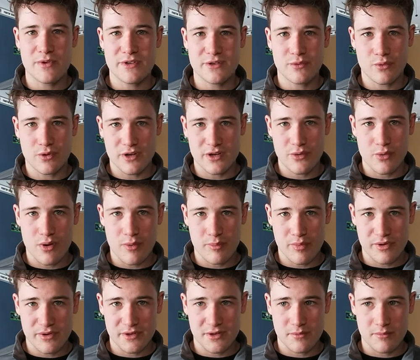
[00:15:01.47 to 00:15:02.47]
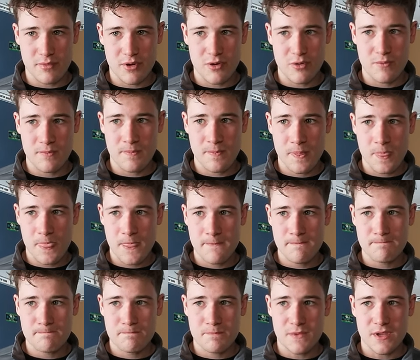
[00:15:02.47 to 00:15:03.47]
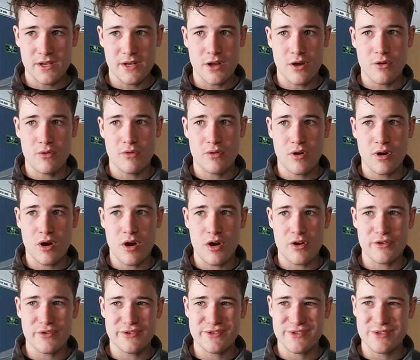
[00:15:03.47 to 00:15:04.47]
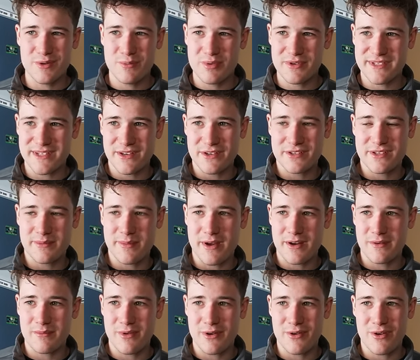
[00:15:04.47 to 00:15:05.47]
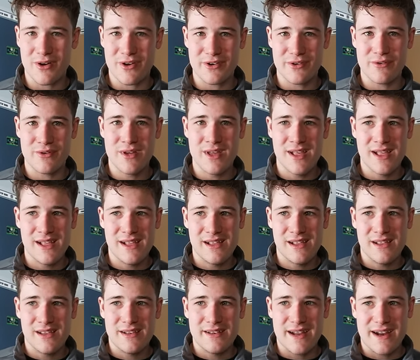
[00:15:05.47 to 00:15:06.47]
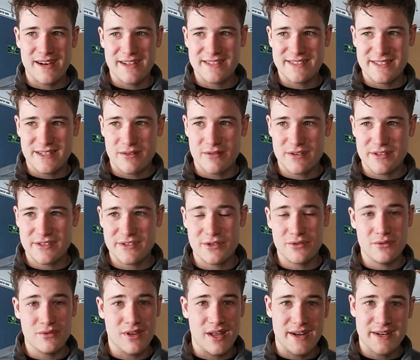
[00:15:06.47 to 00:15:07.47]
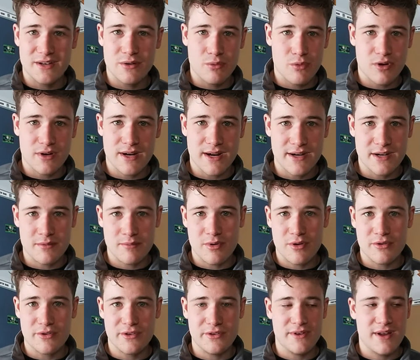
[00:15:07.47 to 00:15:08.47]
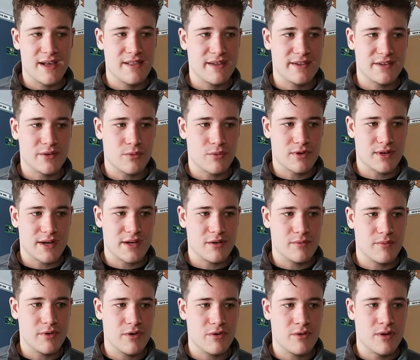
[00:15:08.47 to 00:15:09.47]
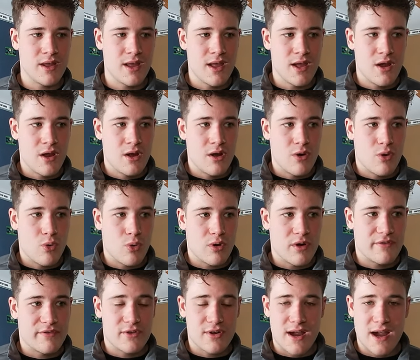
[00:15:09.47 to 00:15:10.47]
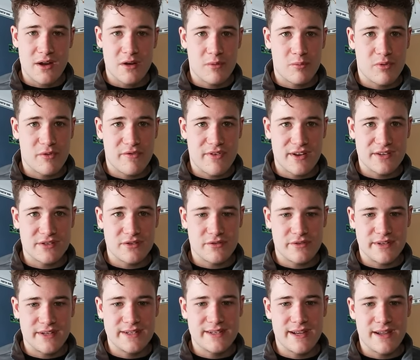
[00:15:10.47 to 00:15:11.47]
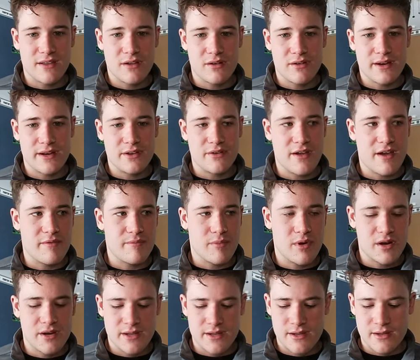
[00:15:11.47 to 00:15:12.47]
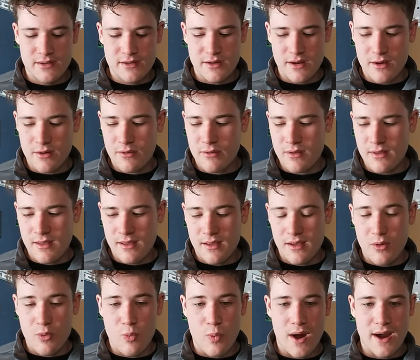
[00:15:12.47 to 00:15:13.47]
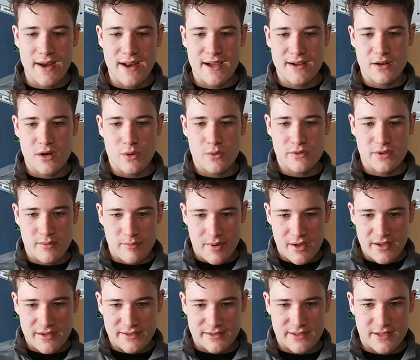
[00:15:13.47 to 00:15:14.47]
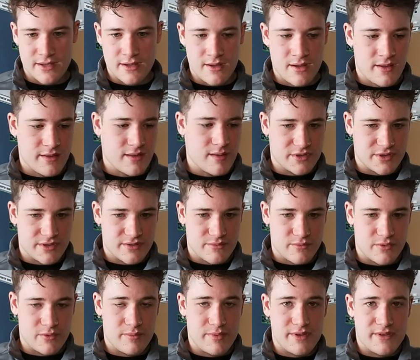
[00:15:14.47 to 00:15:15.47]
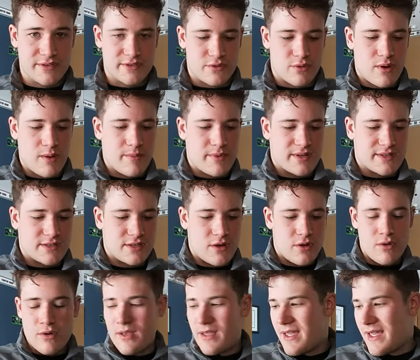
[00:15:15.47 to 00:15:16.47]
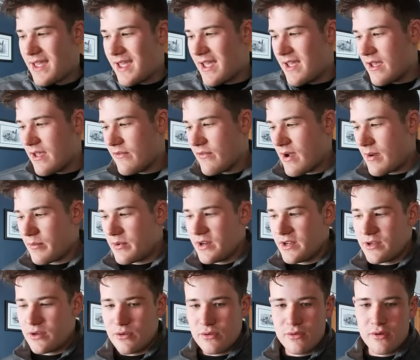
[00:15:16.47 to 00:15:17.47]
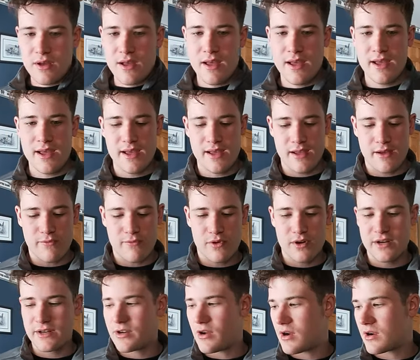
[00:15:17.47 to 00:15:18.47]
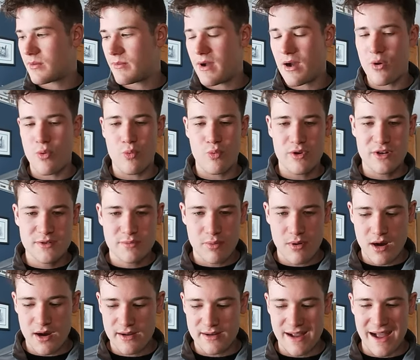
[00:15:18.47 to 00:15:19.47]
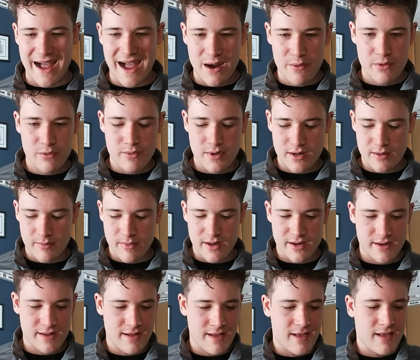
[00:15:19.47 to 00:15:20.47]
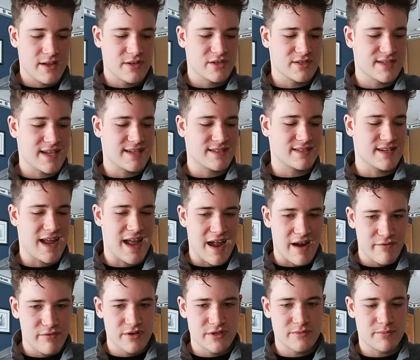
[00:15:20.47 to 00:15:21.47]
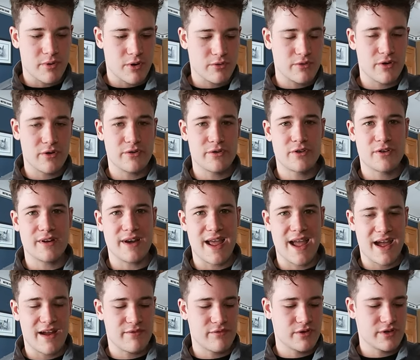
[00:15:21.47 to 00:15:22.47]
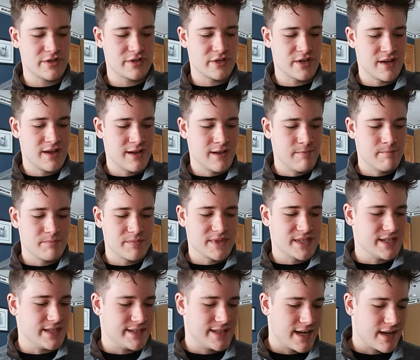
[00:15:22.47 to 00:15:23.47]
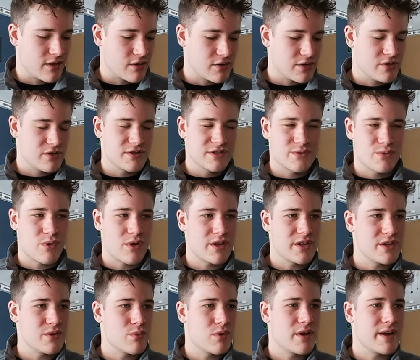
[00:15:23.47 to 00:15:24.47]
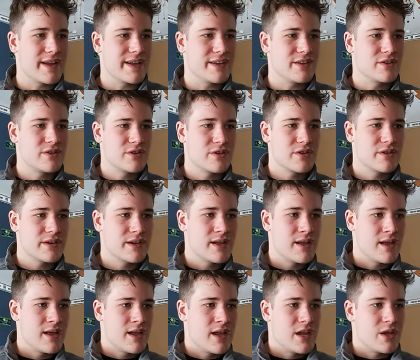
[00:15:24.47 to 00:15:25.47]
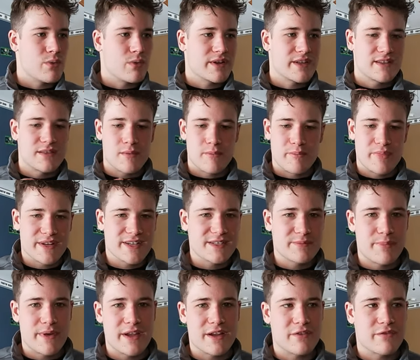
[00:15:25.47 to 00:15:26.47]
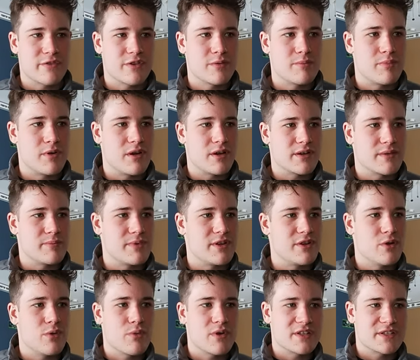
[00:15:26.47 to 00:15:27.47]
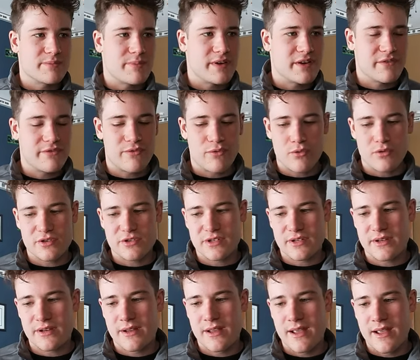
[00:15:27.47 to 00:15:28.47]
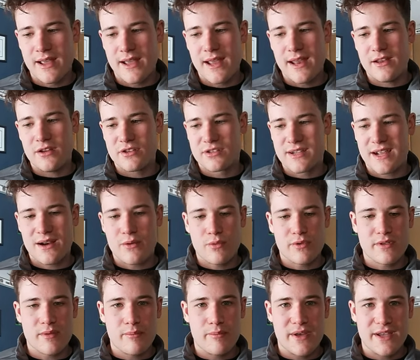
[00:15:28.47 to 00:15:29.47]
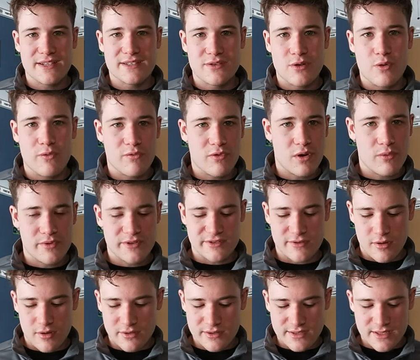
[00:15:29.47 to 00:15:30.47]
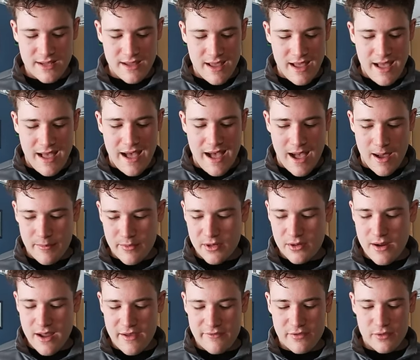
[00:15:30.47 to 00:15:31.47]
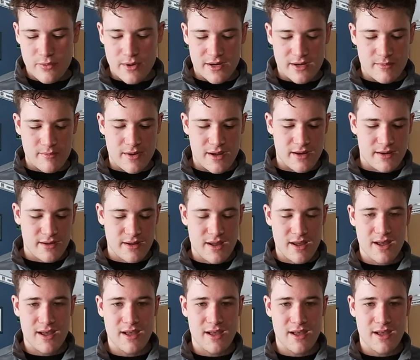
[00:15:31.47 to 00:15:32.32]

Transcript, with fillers: much work you want to put into your boat. You know, are you super serious about your boat? Are you not as serious? Do you like to work on your boat? Do you not like to work on your boat? Or if you're hiring a professional detailer and you have money, you know, why not go with the best, which would be the ceramic. So if we're going to talk about which product I would recommend, just as an average boat owner, an average detailer, you want to get the biggest bang for your buck, but you don't want to spend a fortune, and you just kind of want the best overall results, I'm going to have to recommend